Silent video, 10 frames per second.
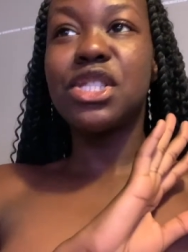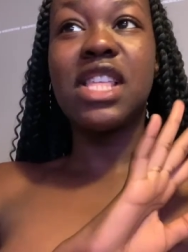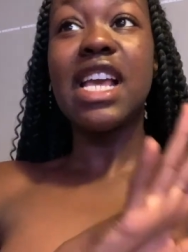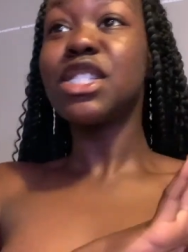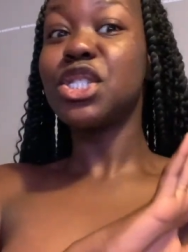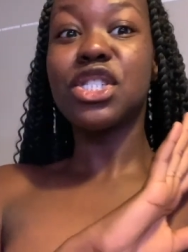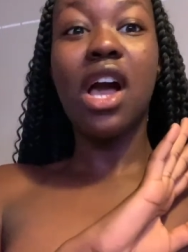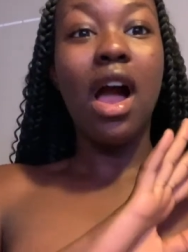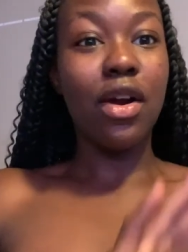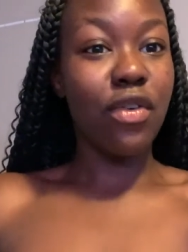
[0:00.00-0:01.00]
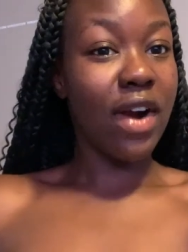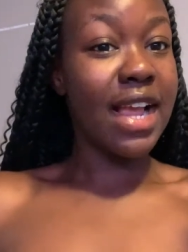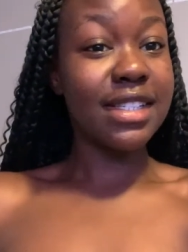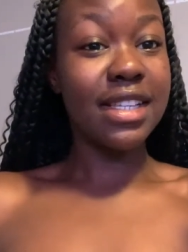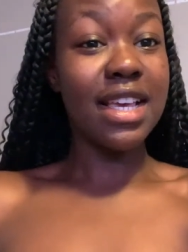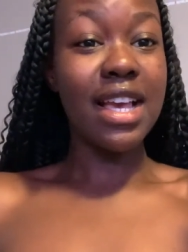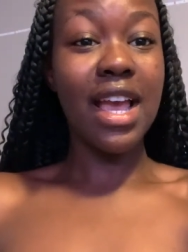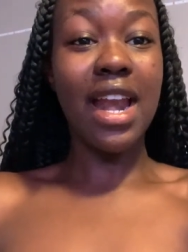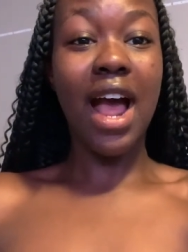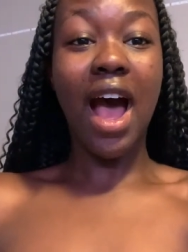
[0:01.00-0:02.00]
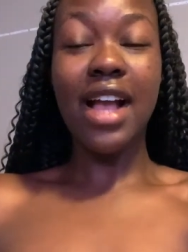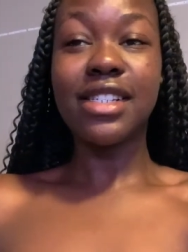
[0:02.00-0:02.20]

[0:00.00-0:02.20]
Things just got crazy and I